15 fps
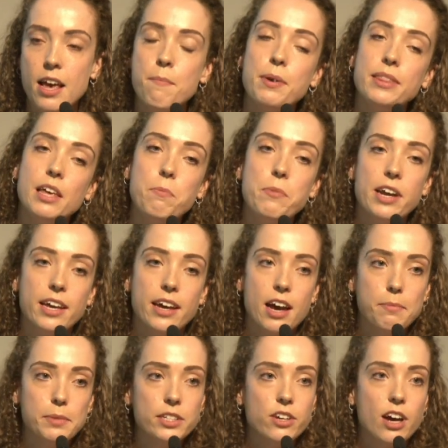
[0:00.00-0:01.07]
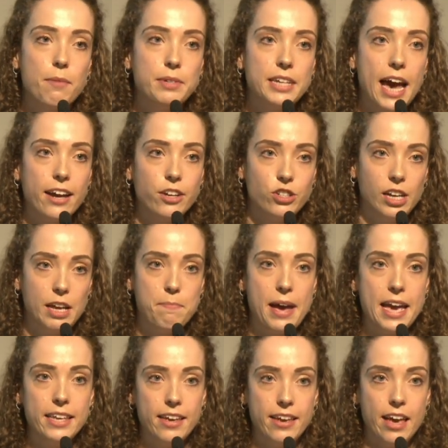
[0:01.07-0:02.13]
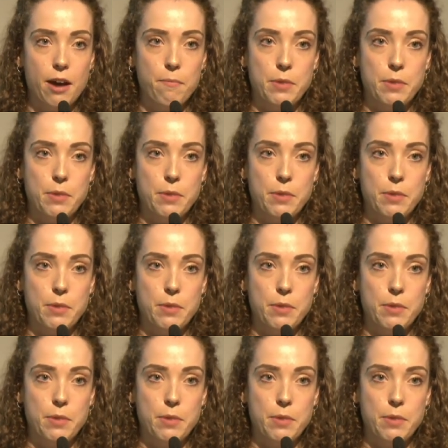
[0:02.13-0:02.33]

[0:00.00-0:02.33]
but then when it comes time to actually making our